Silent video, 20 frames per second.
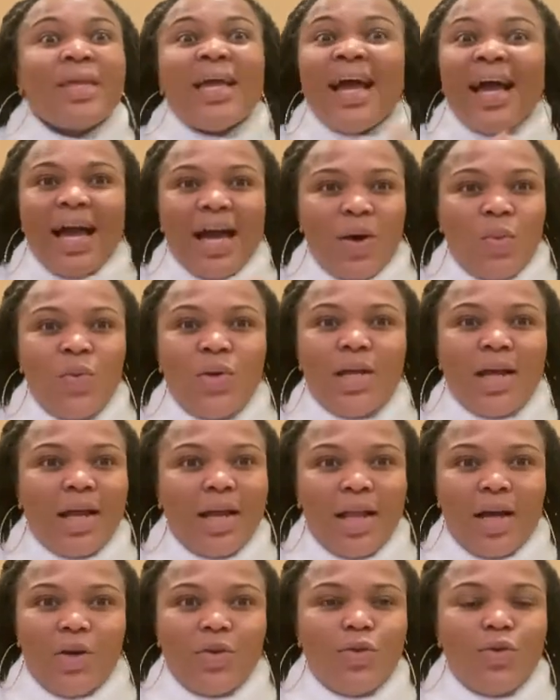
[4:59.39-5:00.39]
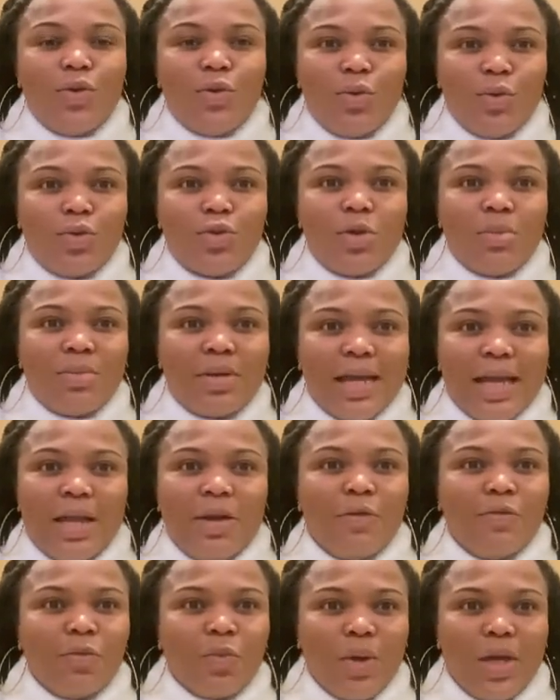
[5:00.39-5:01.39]
I won't allow you to look some kind
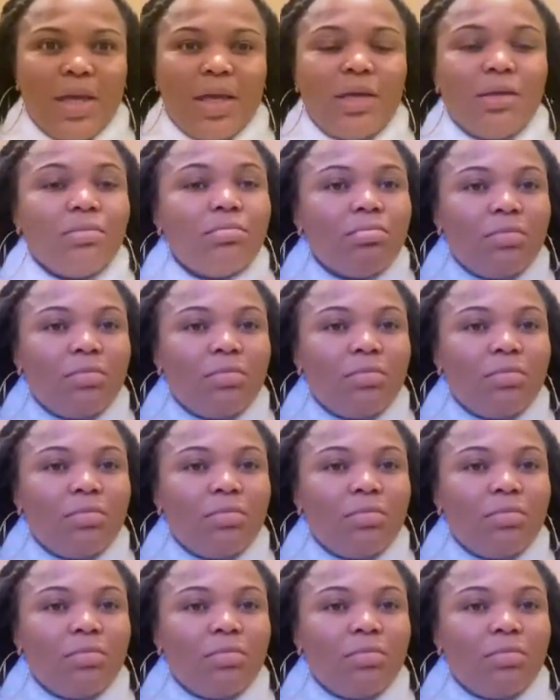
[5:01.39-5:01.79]
of way